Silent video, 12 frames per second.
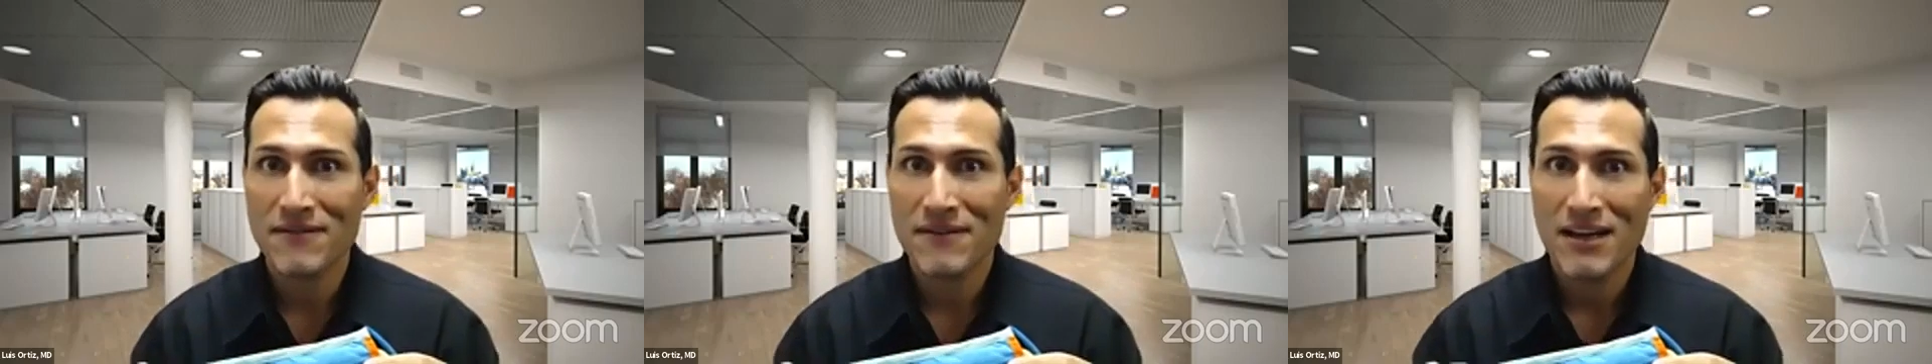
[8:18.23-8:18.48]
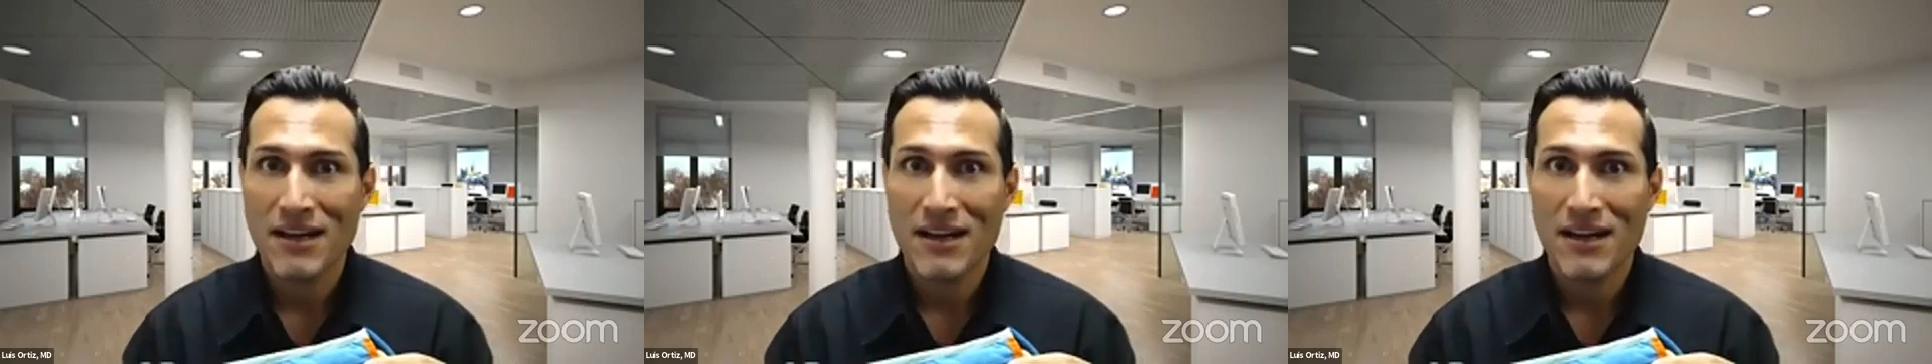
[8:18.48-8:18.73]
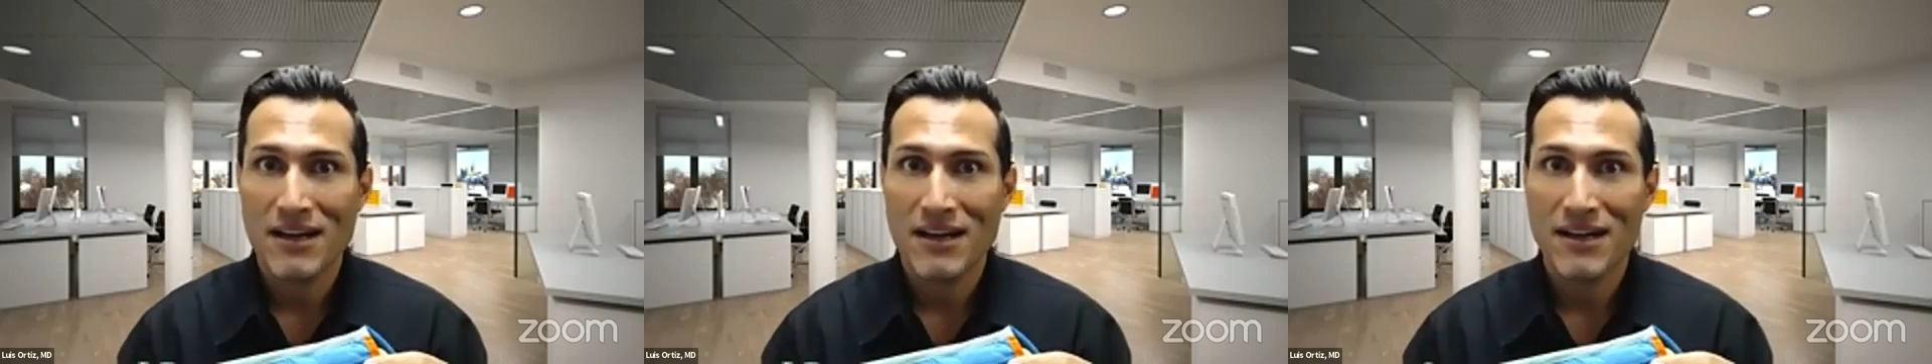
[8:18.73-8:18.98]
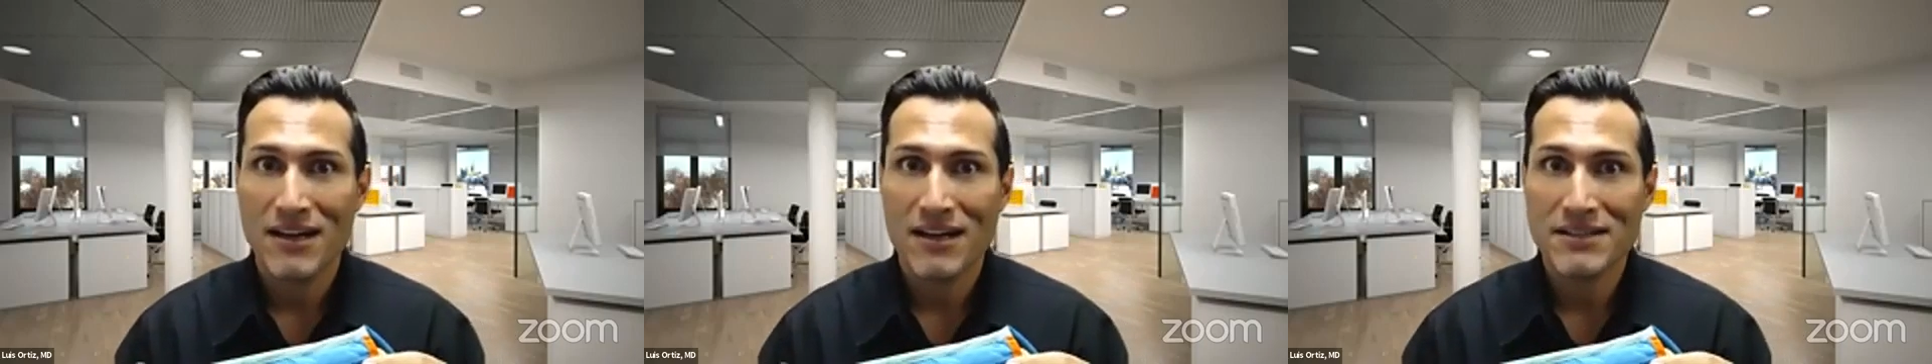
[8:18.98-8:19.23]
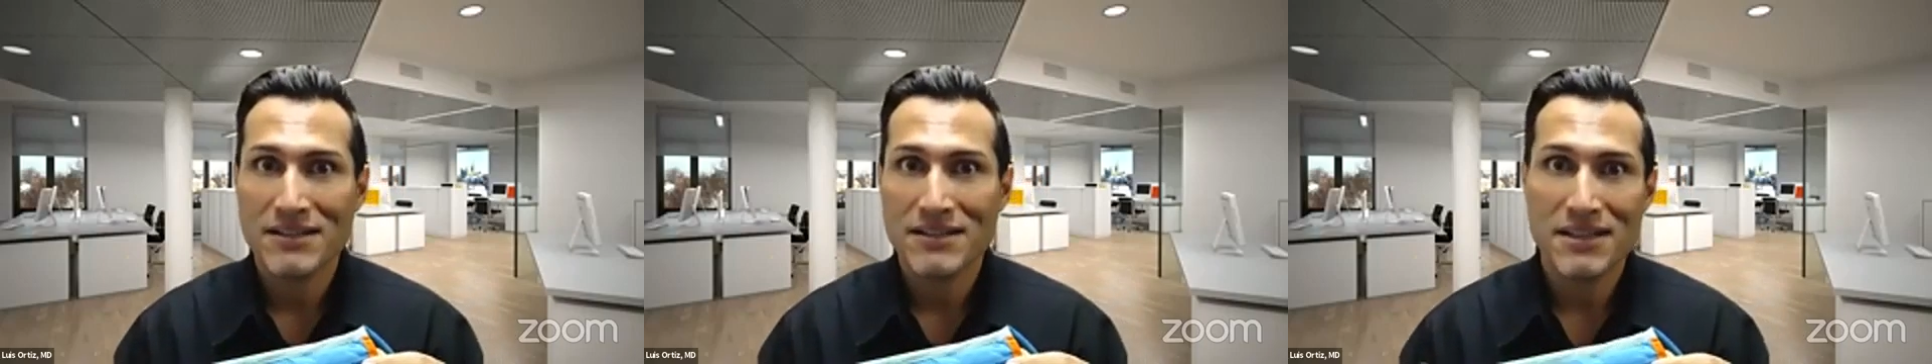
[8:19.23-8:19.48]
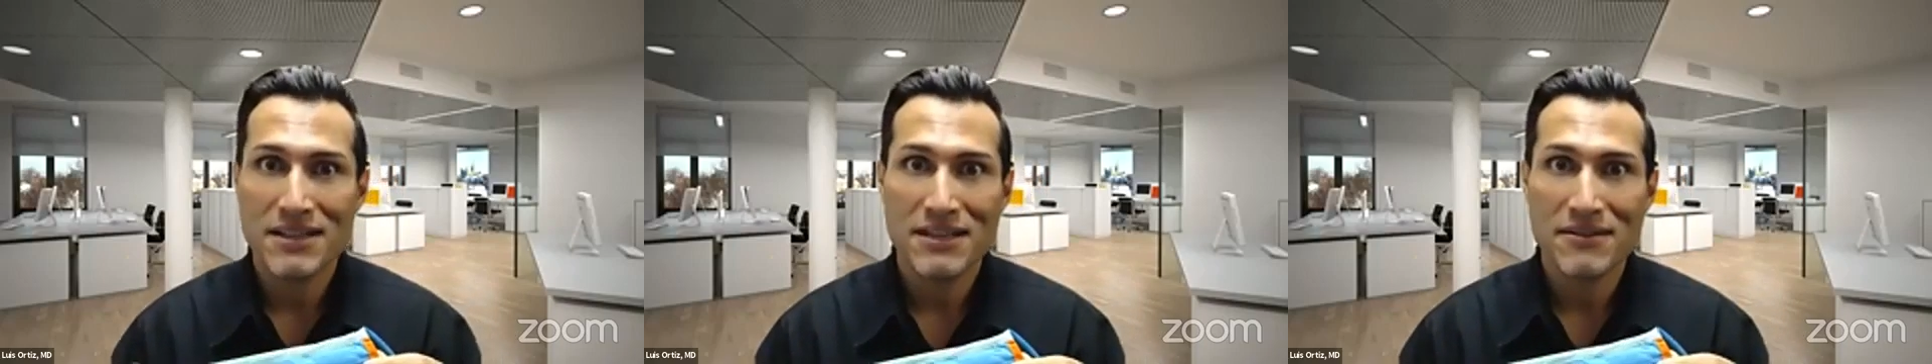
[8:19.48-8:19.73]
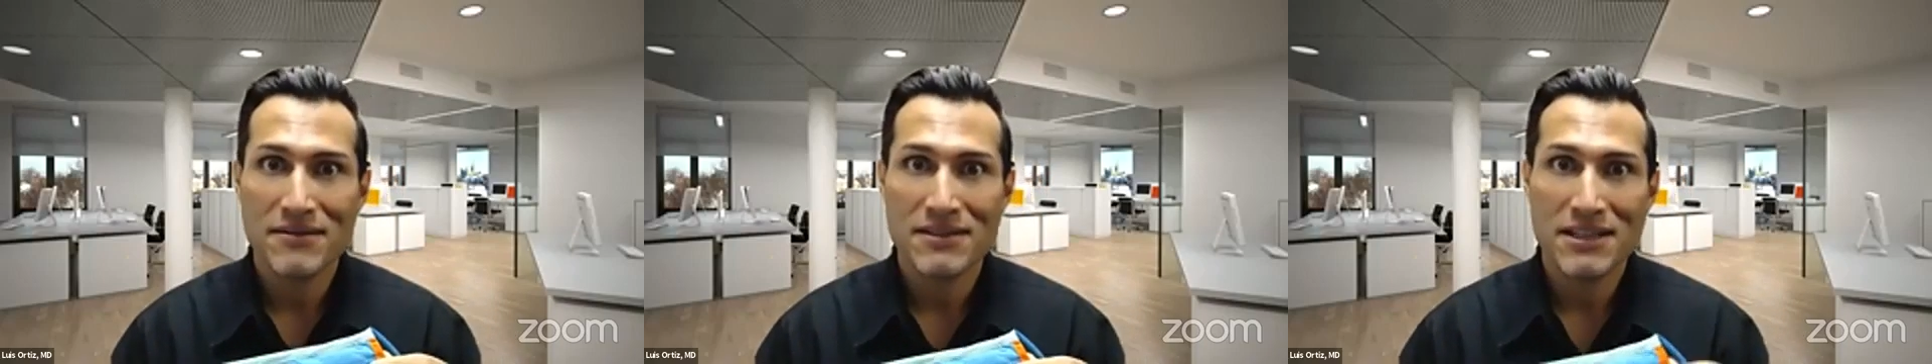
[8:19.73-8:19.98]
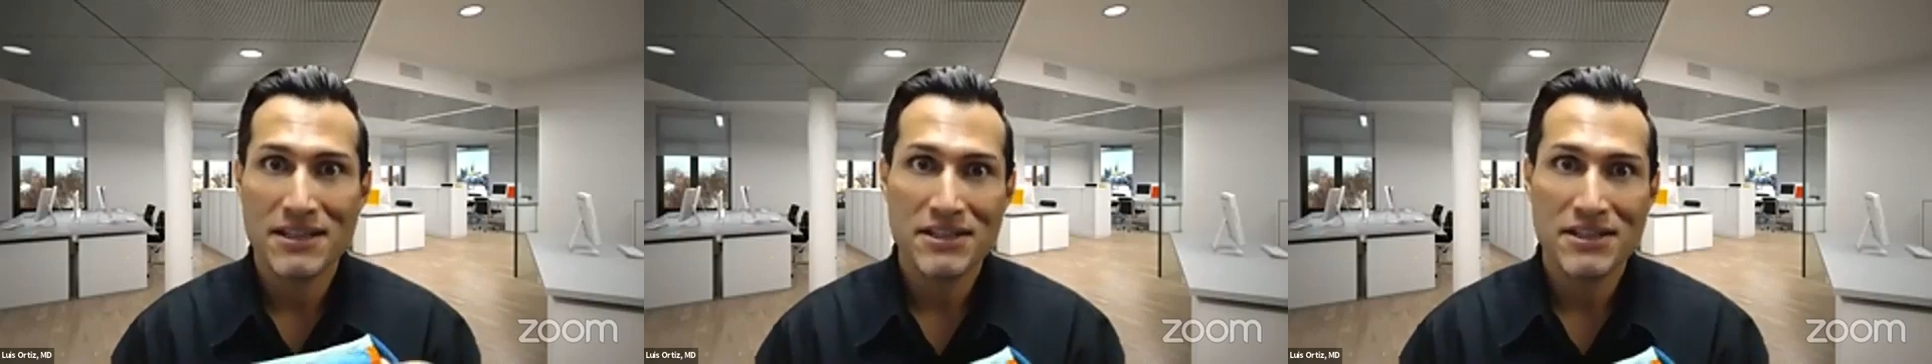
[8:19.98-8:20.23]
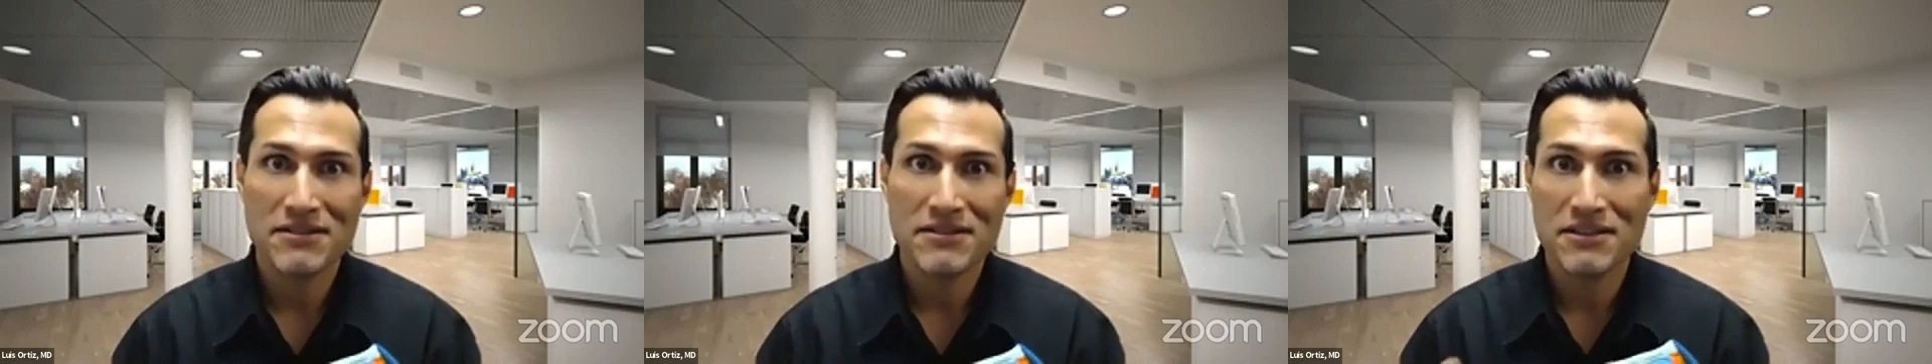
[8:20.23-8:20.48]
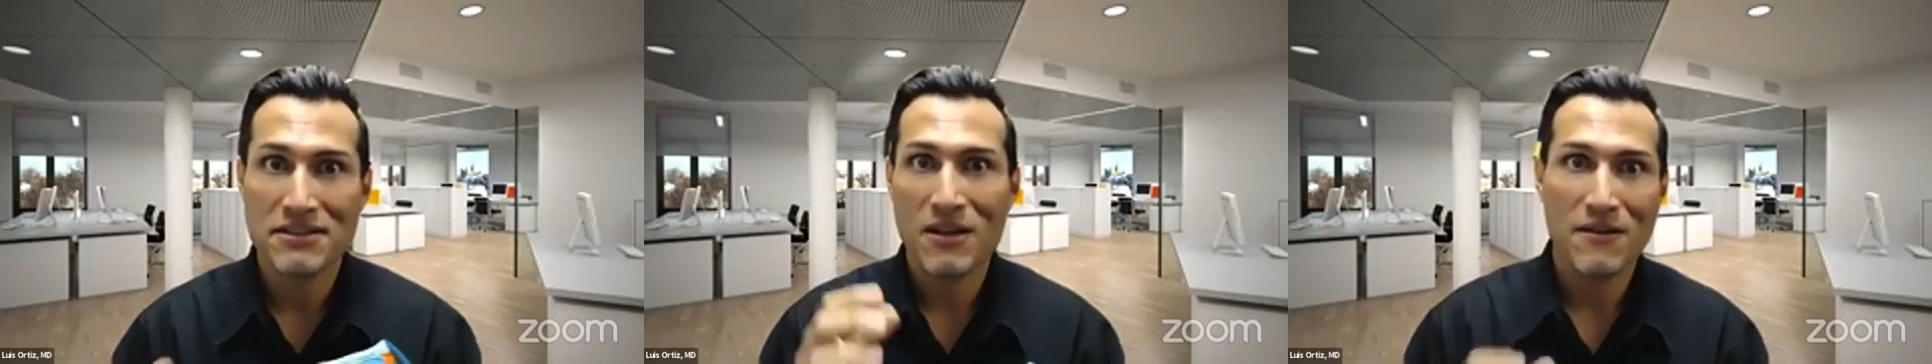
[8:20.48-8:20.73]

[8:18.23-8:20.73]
assistant Christine, she has a smaller face.